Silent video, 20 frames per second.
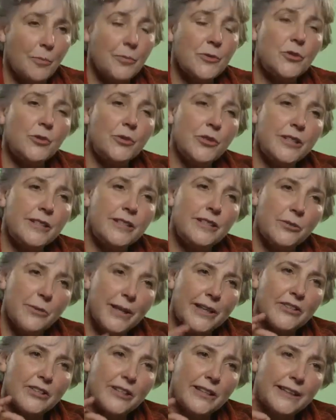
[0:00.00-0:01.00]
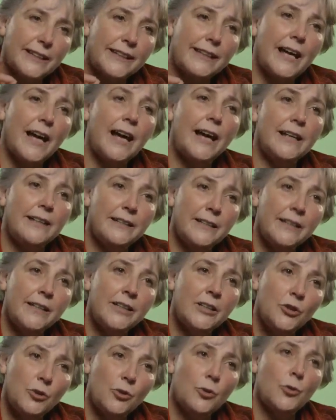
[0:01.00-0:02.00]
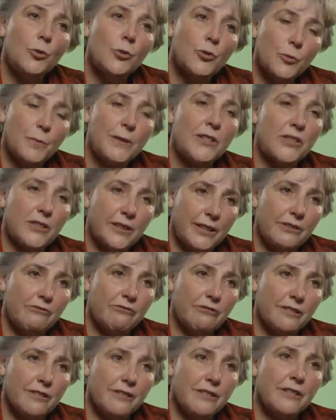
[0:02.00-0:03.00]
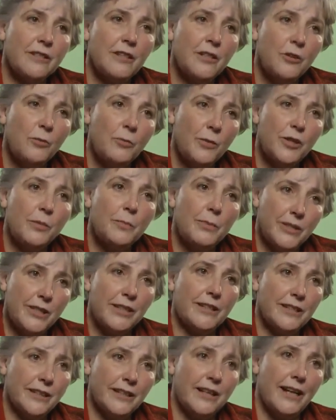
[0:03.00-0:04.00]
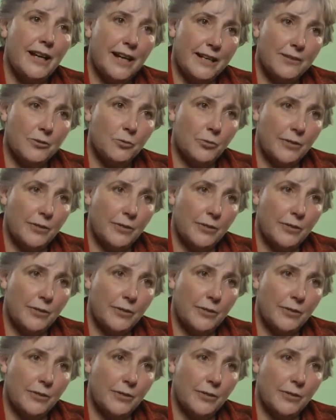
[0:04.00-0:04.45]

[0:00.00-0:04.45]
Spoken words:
opportunity to actually align your special interest with a particular arts